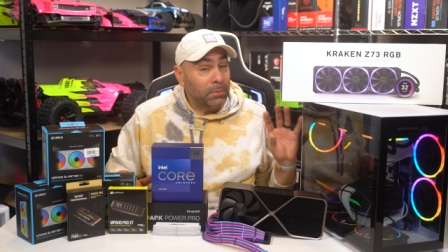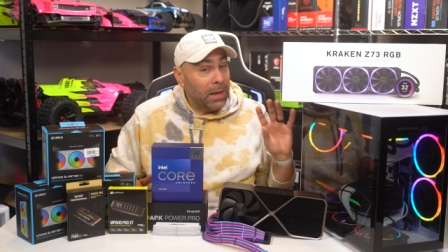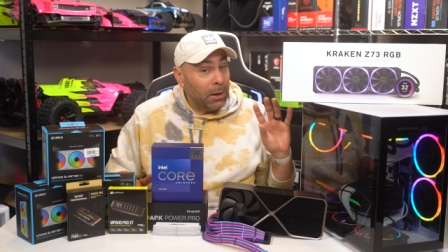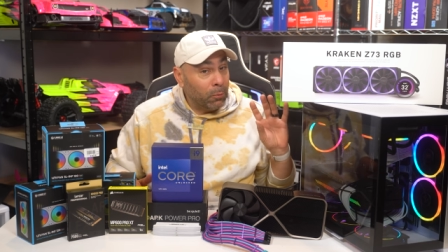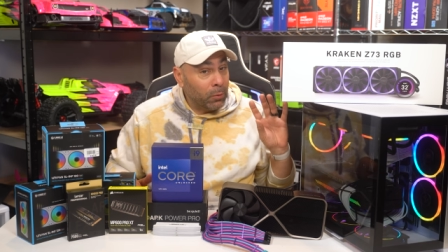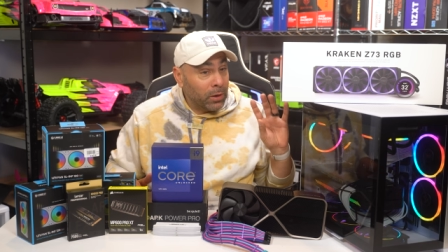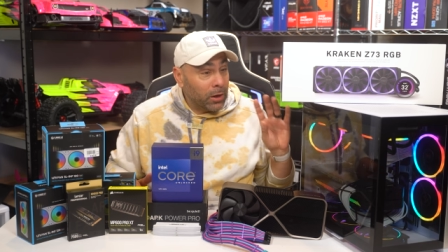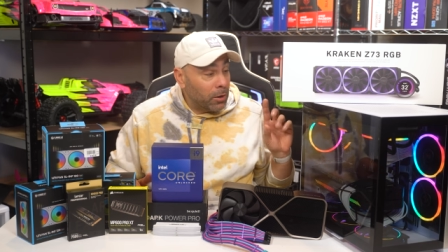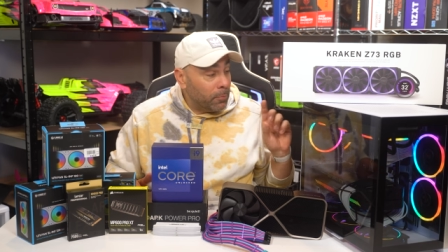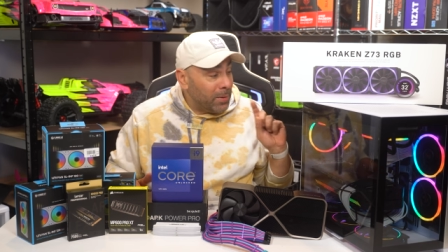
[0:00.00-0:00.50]
and
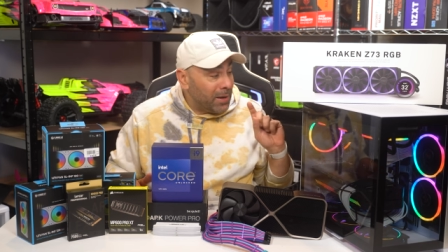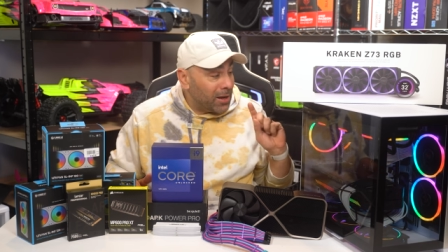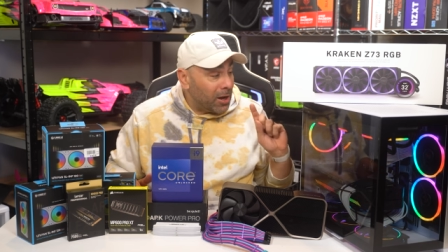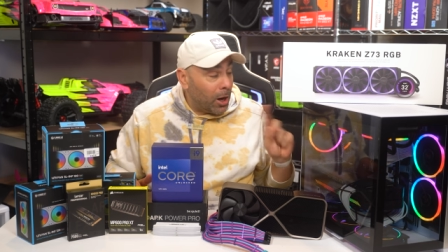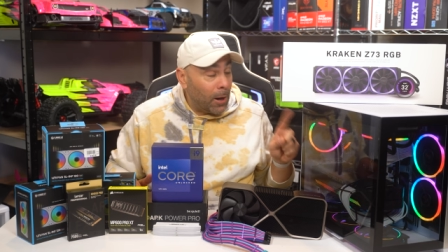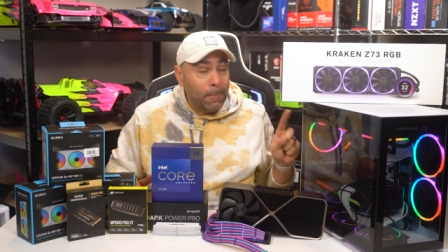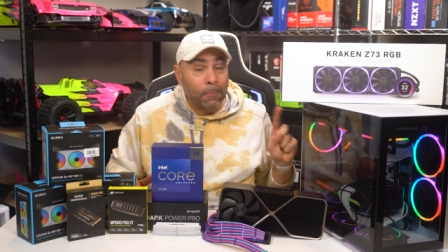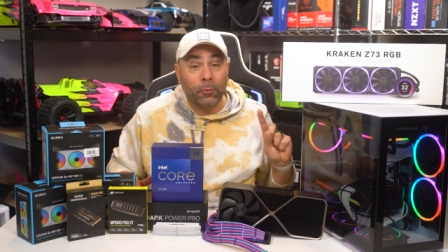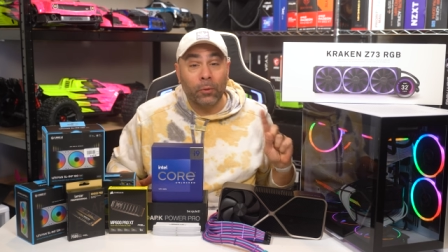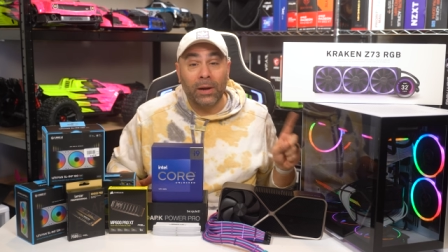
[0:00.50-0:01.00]
we're gonna be
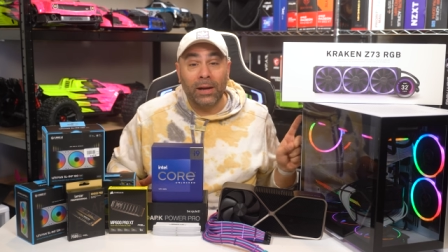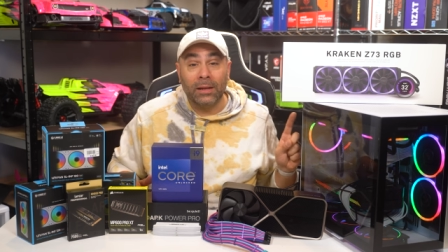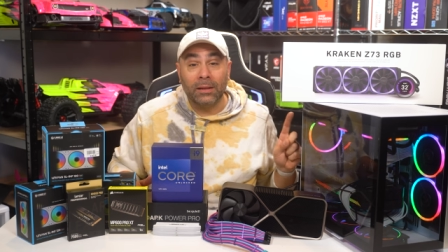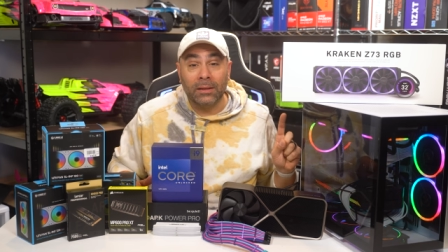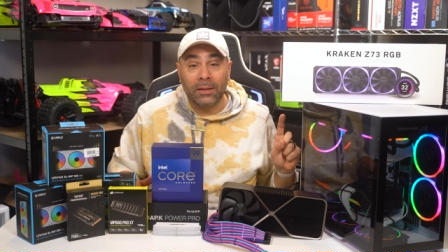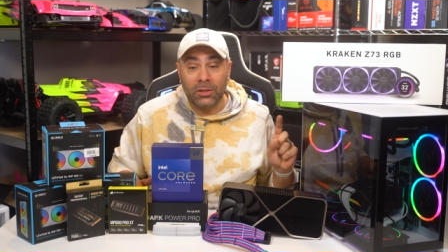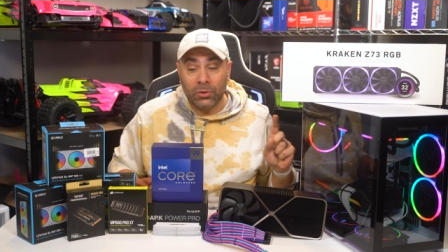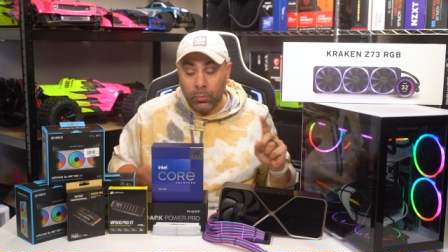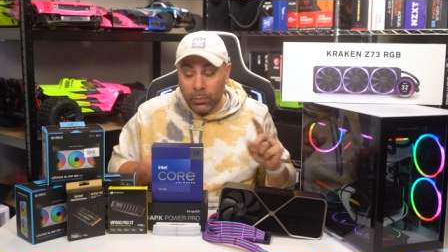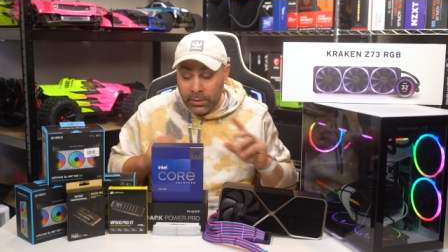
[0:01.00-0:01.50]
upgrading
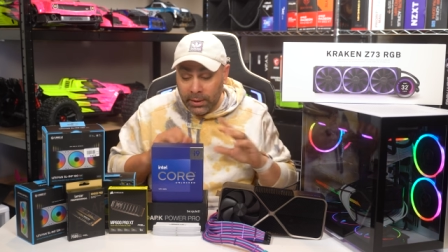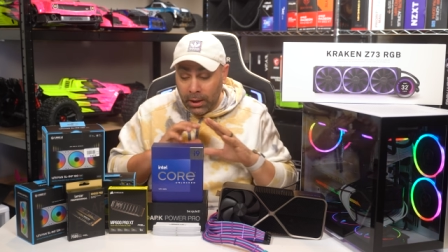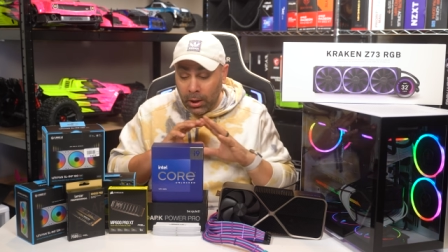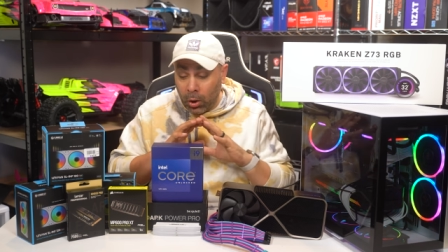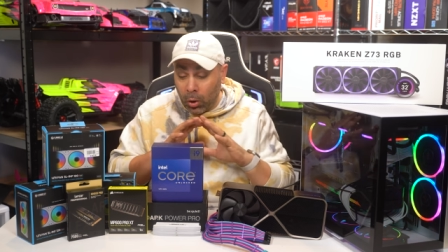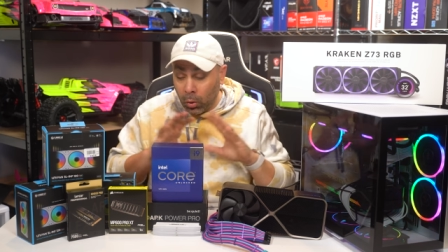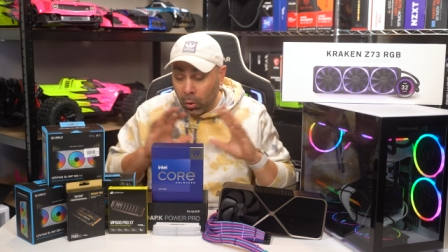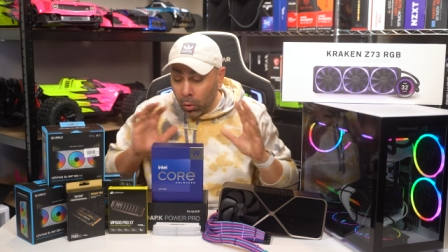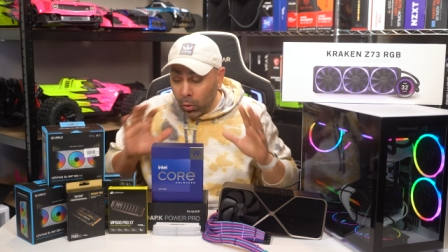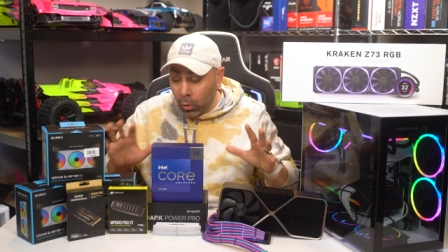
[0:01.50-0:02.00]
this with a
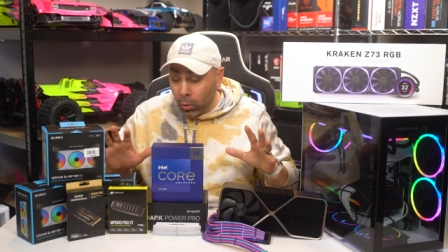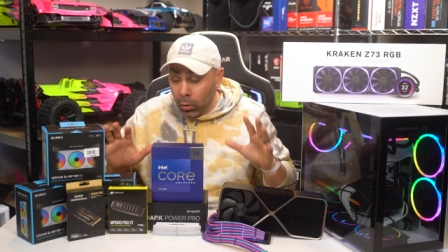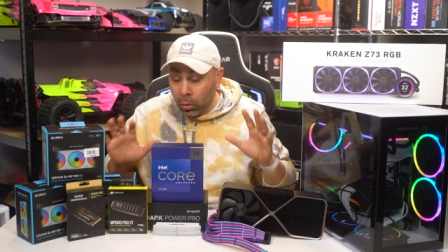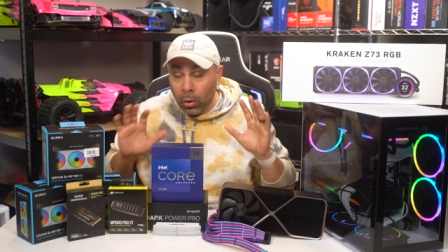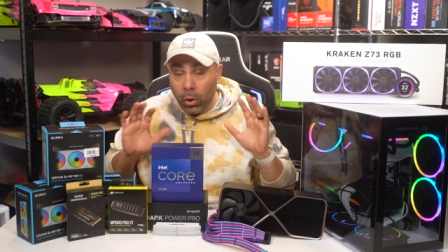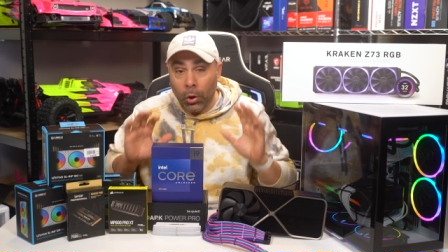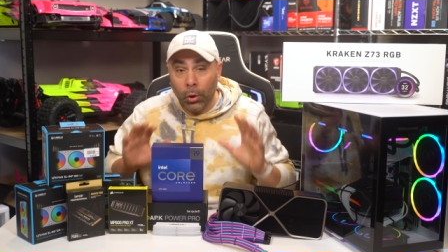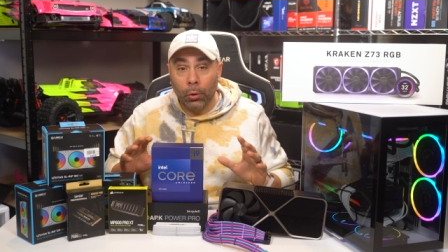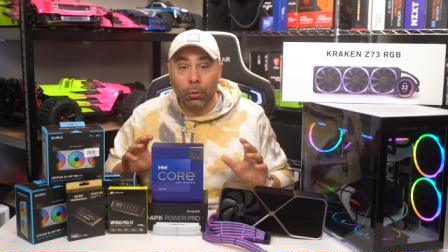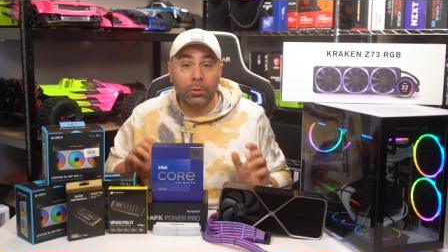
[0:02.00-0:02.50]
whole
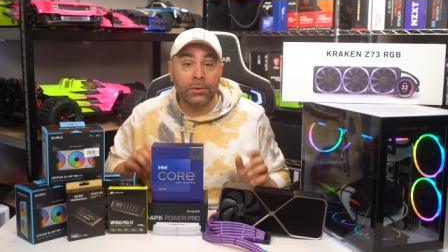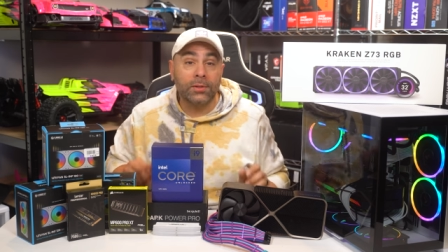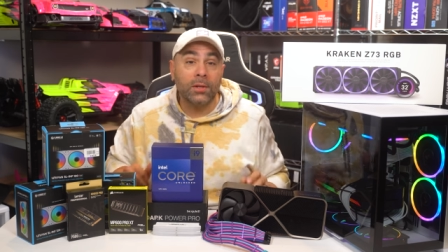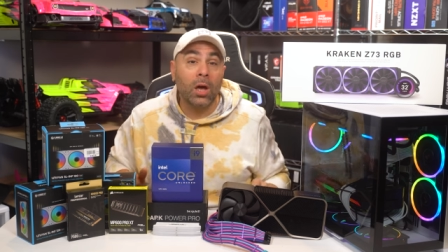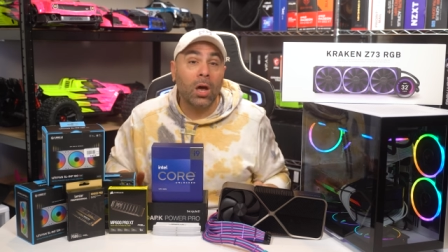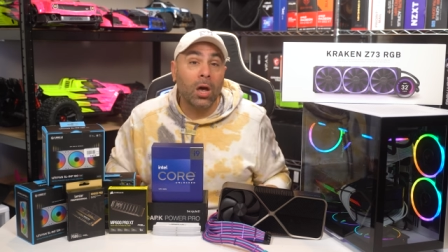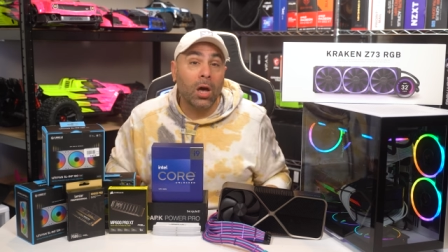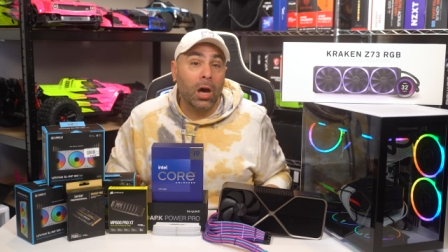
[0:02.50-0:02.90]
host